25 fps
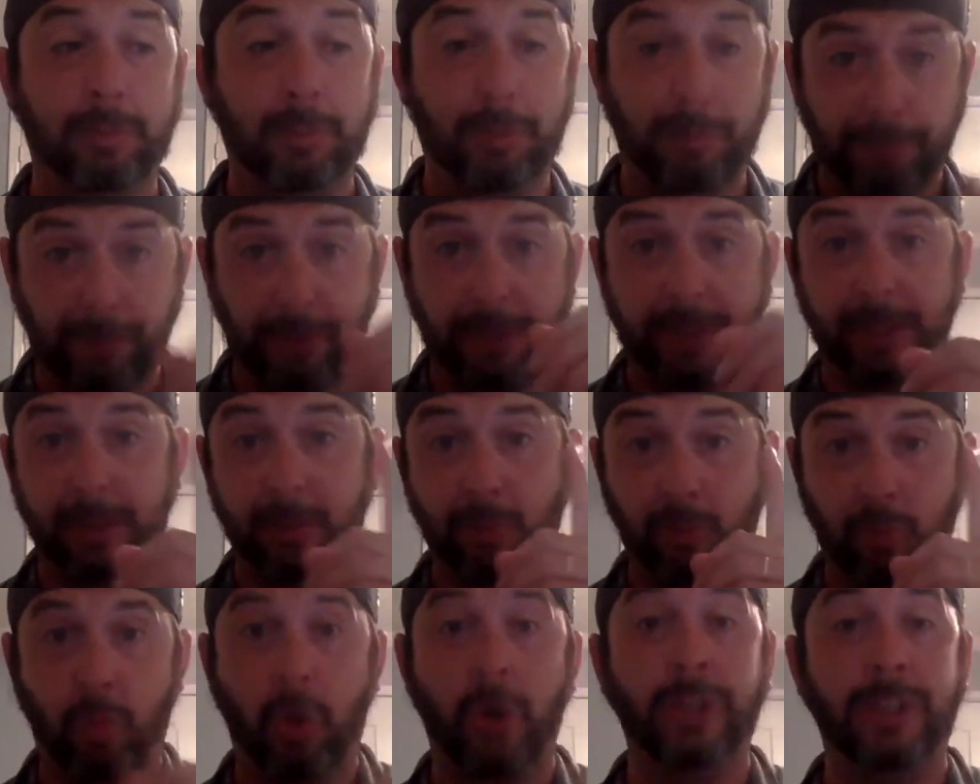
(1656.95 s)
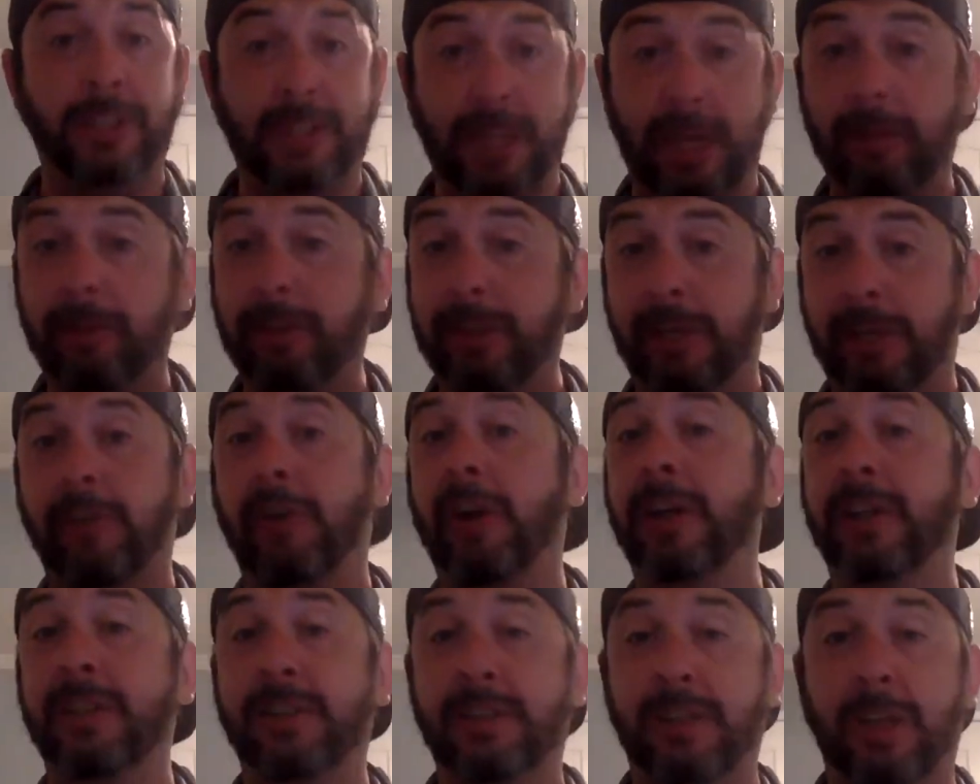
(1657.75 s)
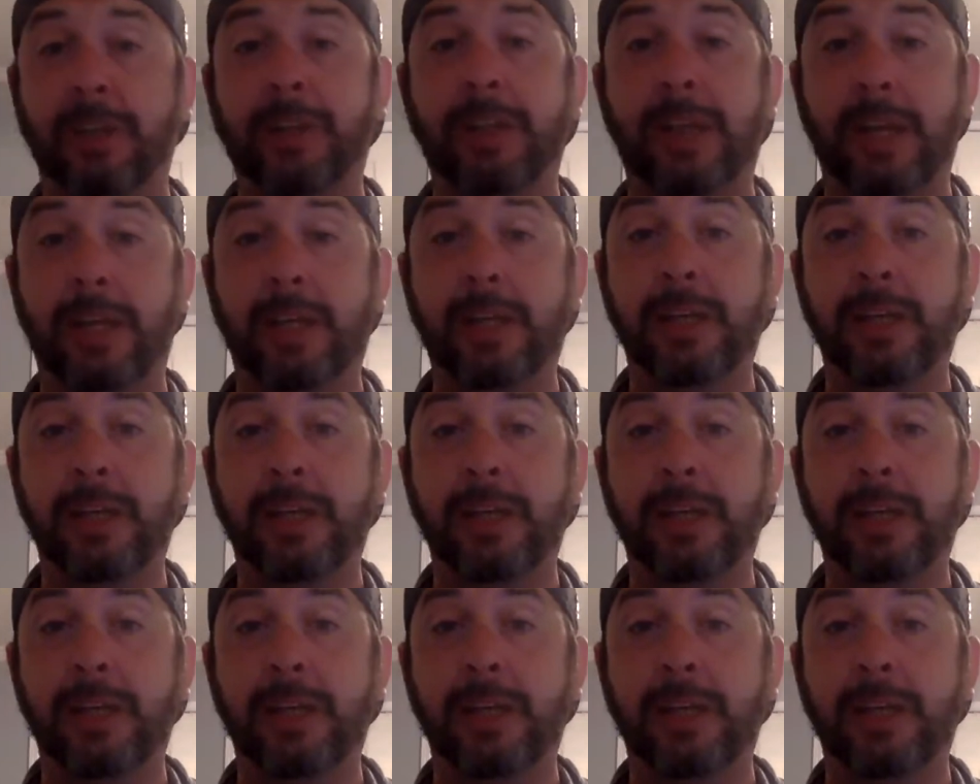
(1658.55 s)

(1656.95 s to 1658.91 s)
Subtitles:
We're playing them once out there on a Sunday.